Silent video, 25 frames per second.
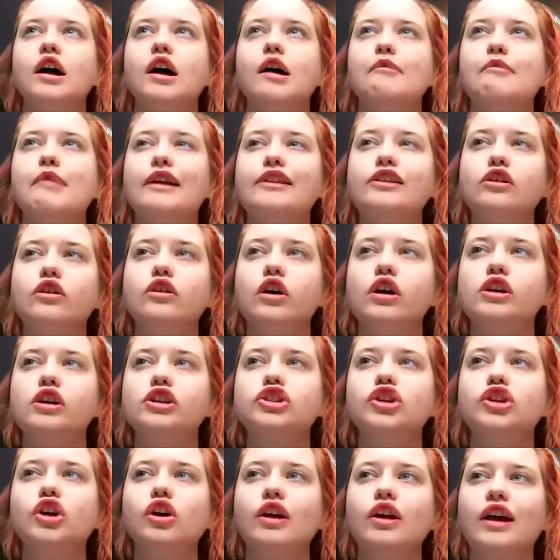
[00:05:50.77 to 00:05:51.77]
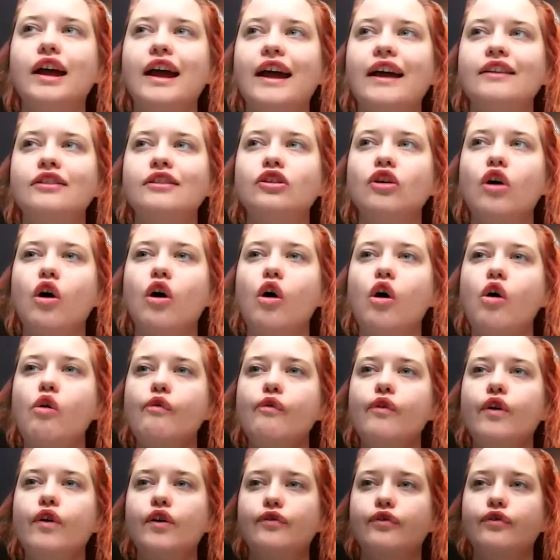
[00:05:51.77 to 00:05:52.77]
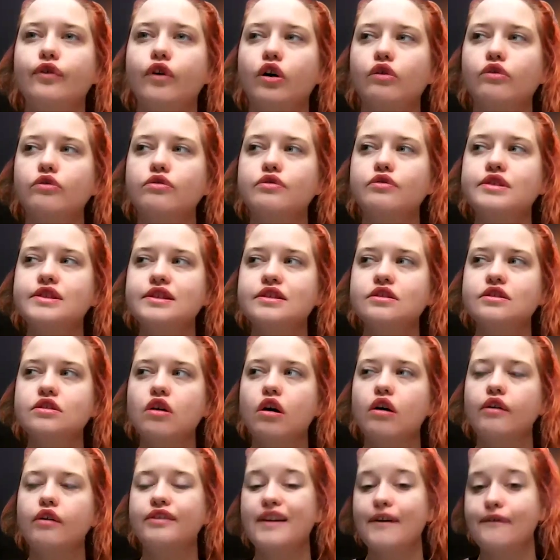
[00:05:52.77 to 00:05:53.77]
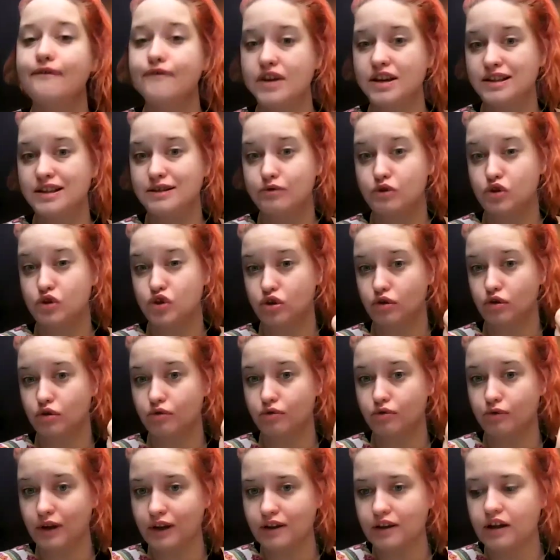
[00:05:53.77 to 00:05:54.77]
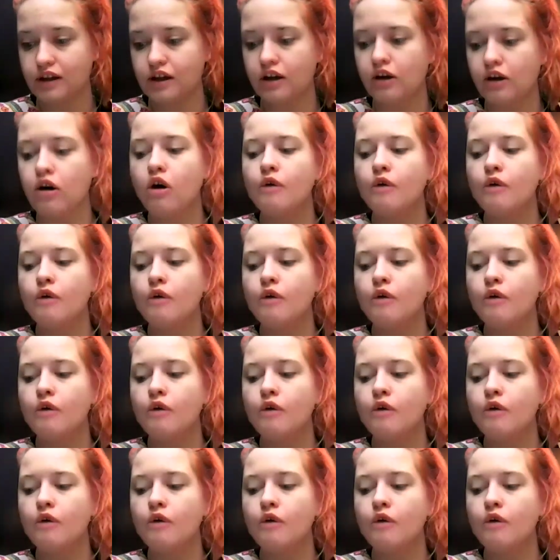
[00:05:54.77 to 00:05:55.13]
but you also can't over focus on the things which you're reading